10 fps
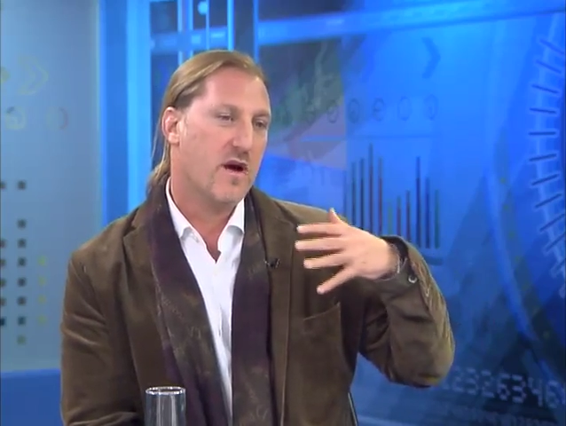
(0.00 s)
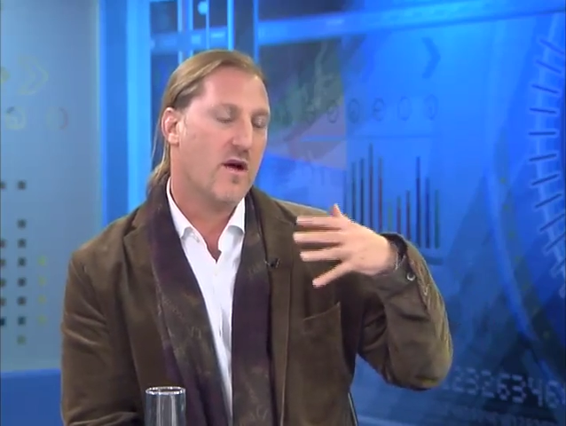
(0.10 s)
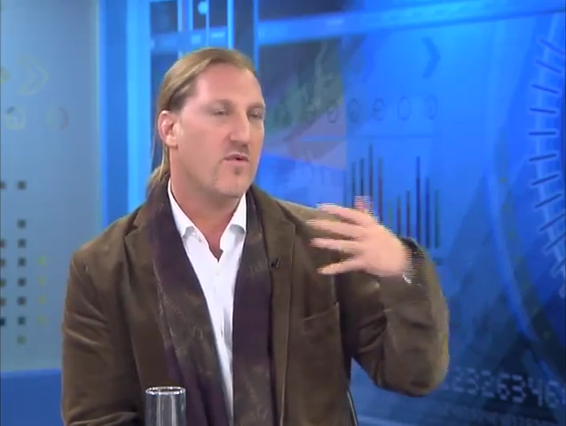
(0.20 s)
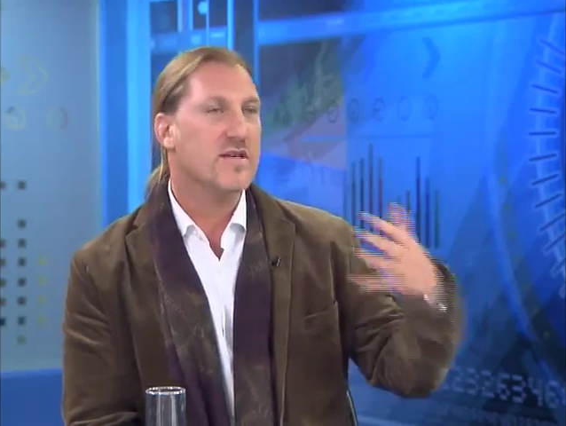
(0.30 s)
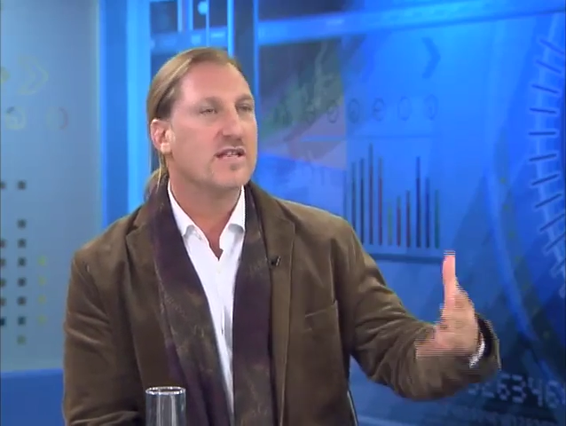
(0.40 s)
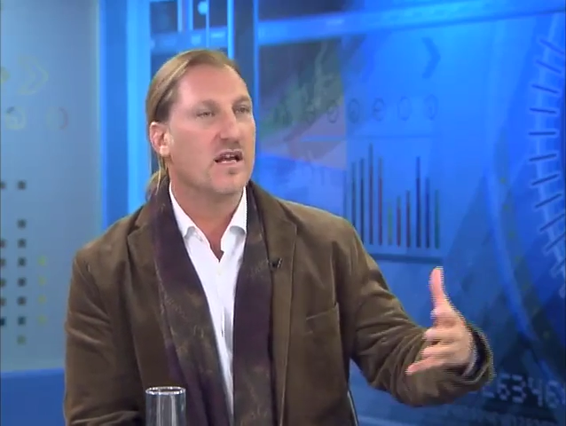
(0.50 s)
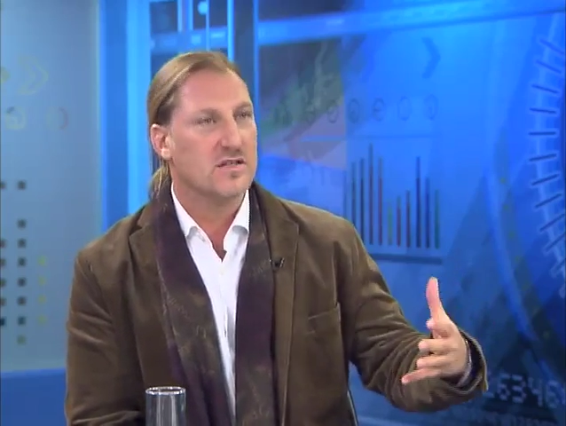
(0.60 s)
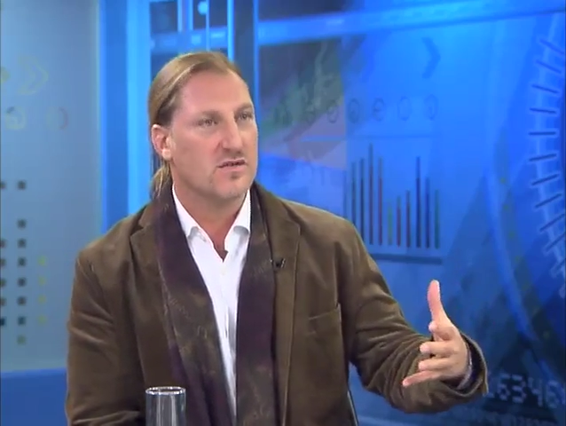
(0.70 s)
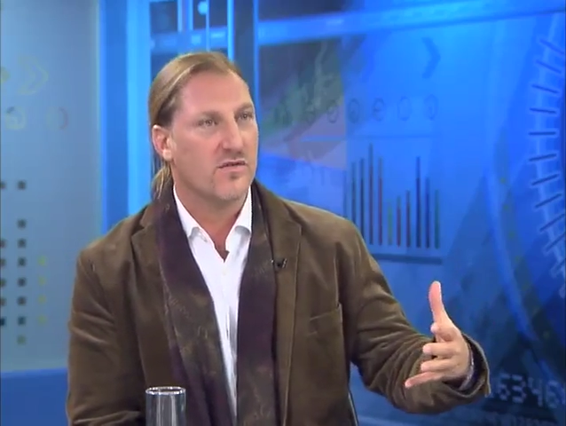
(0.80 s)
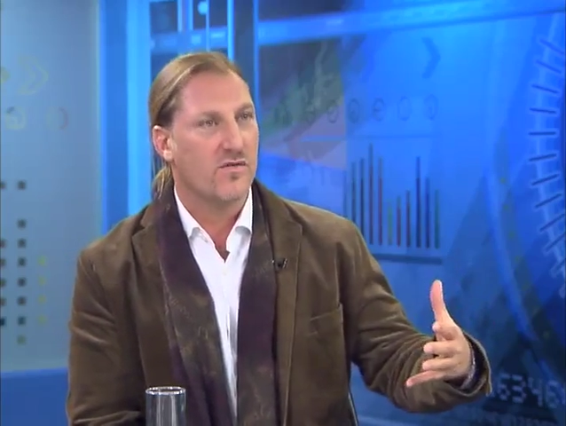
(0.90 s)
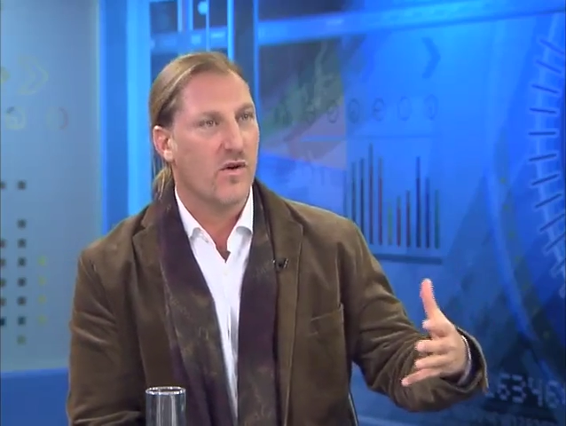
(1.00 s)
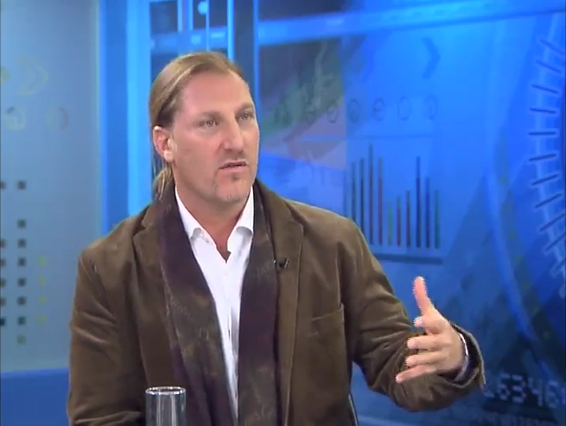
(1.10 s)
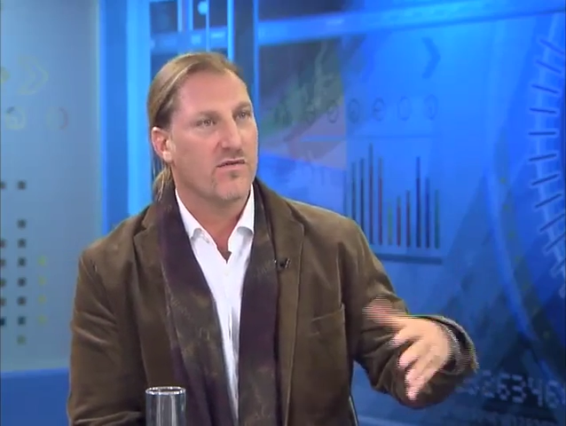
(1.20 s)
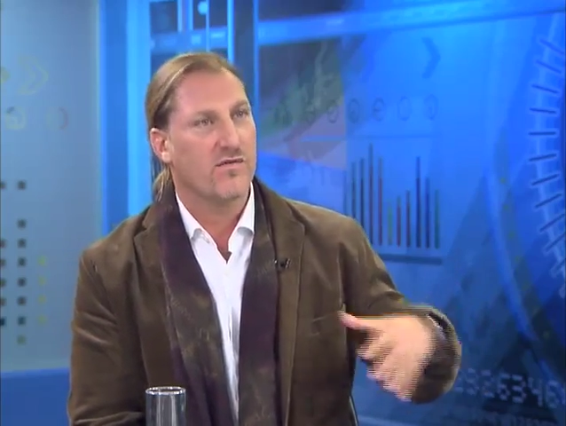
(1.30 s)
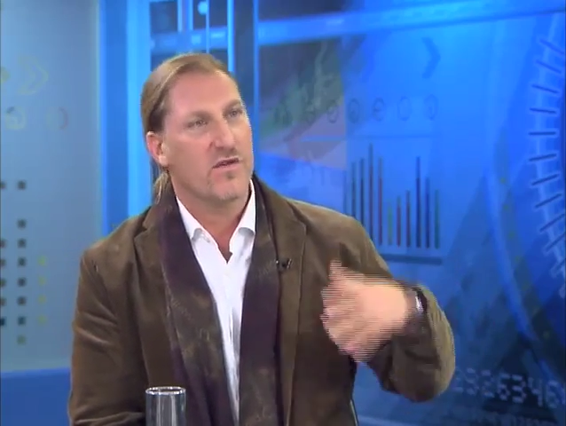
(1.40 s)
resellers
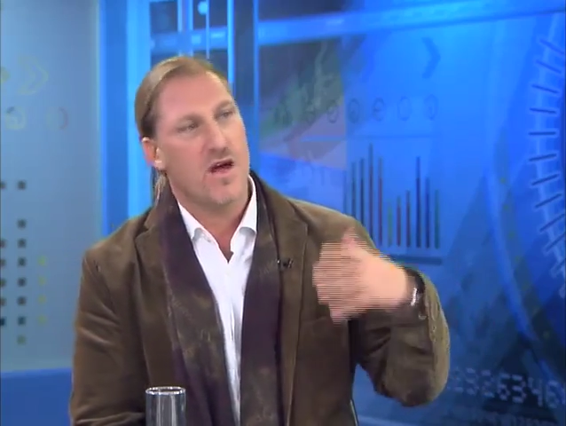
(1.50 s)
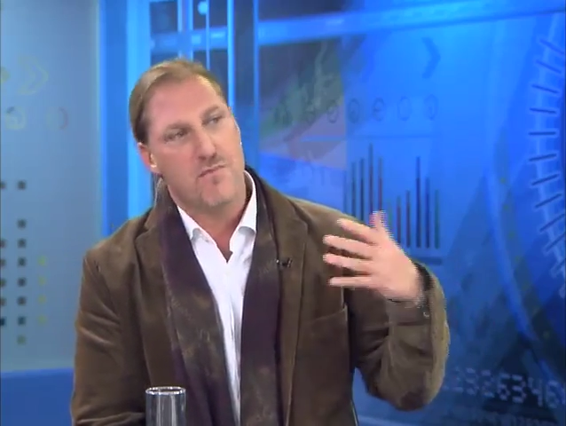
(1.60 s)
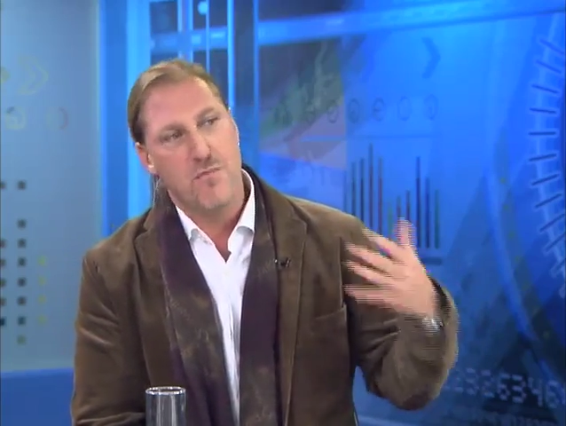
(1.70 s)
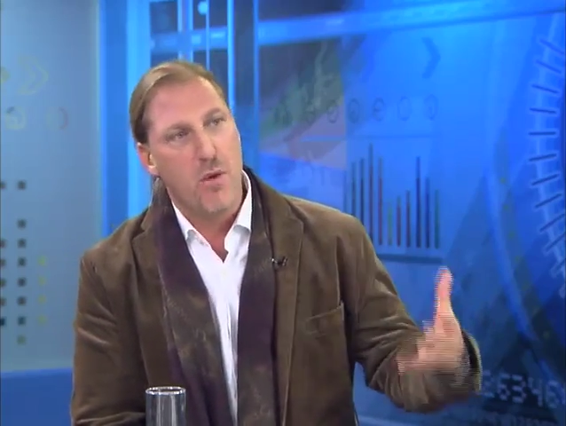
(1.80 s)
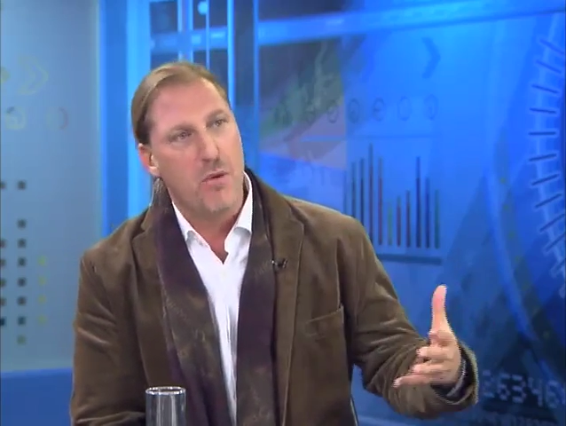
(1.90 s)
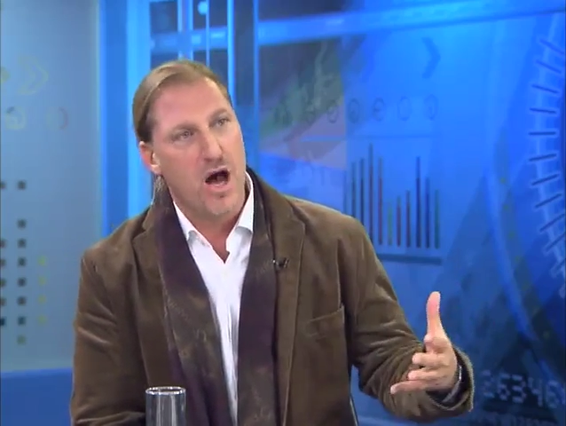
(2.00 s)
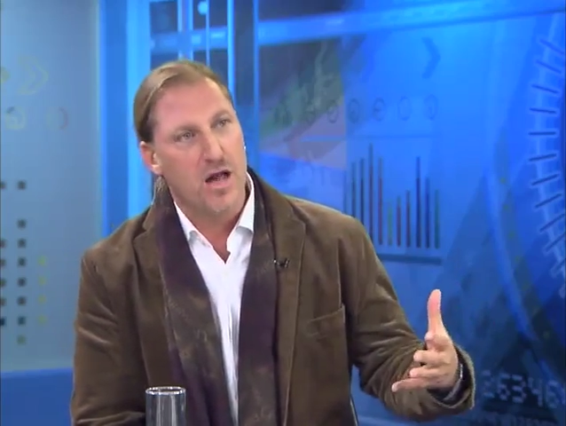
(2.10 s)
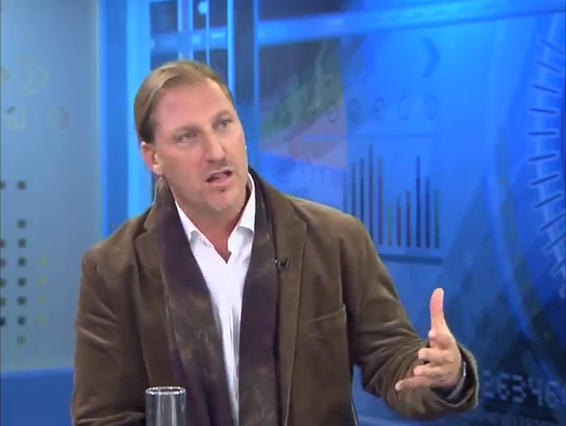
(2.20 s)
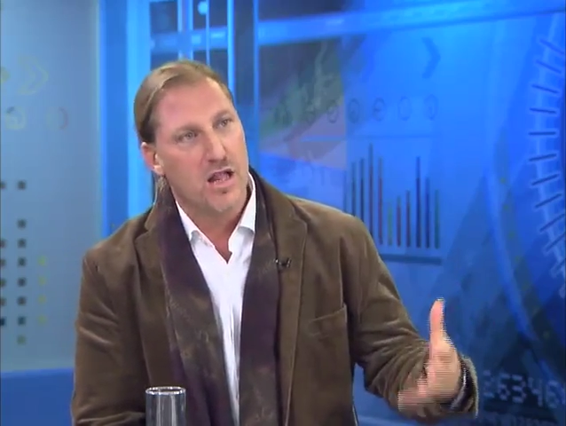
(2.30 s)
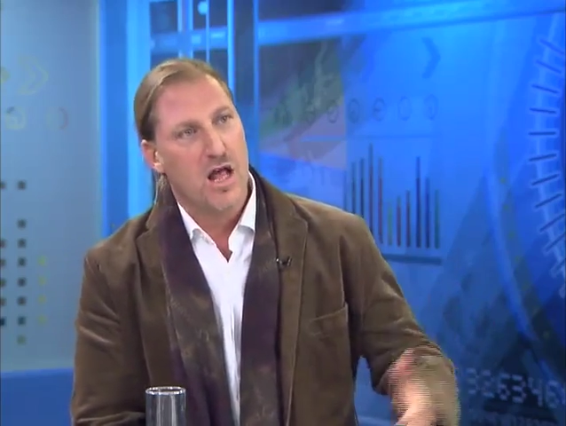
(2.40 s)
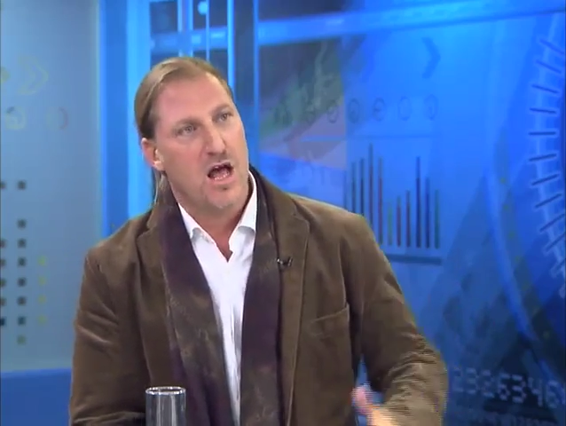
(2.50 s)
of mobile